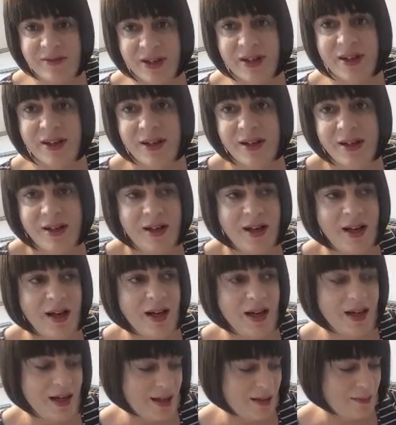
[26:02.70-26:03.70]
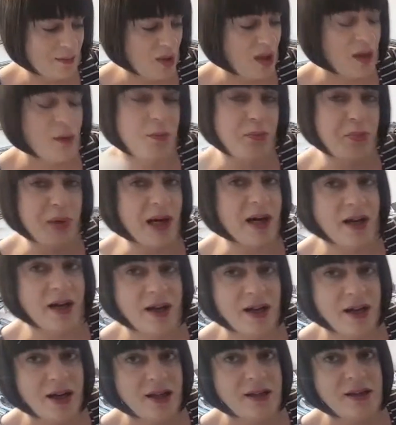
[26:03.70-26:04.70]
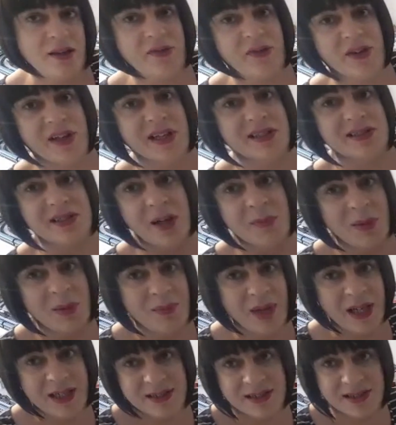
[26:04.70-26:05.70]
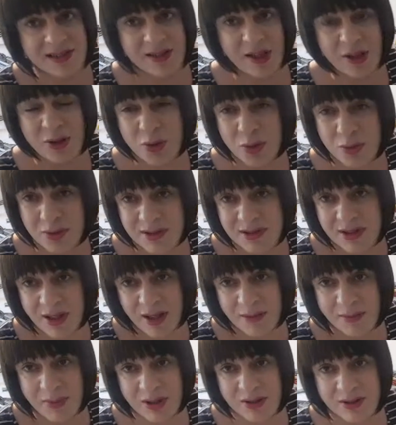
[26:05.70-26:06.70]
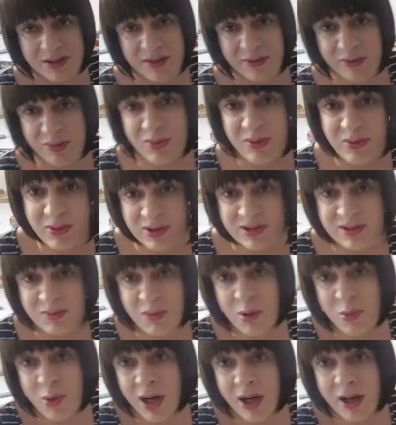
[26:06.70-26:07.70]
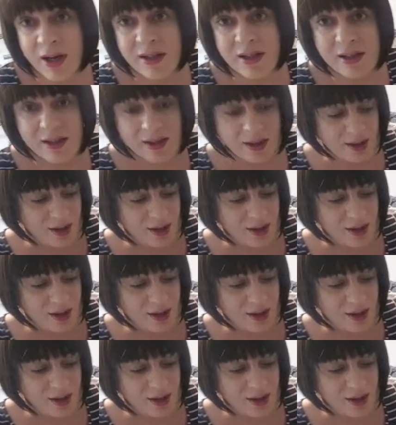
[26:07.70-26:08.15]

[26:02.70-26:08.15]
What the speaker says: it. But the thing is, I'm in Basingstoke all the time because of my work,